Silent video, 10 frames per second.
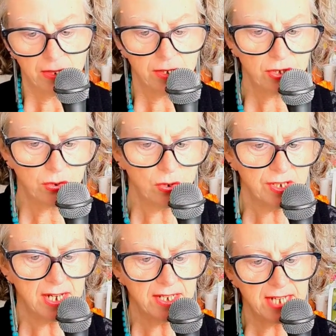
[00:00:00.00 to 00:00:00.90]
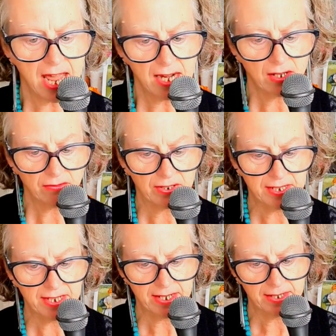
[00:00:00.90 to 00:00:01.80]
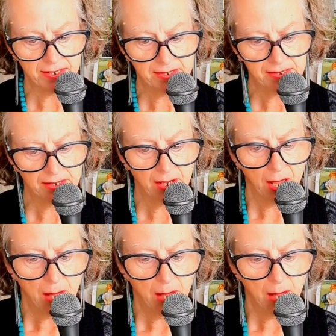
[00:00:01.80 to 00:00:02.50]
The shorted tale of it is,